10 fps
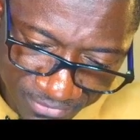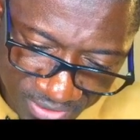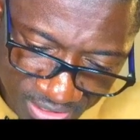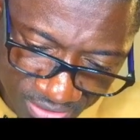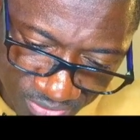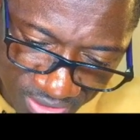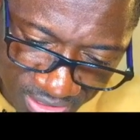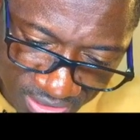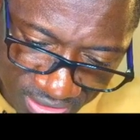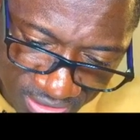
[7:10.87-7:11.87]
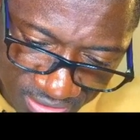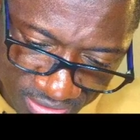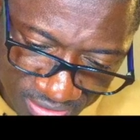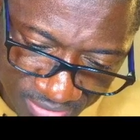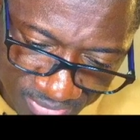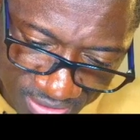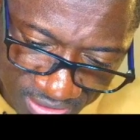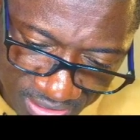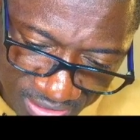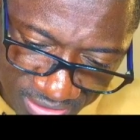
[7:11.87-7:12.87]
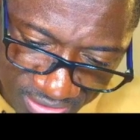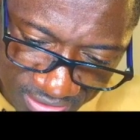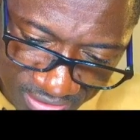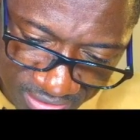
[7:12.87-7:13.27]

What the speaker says: Then you get to something like this.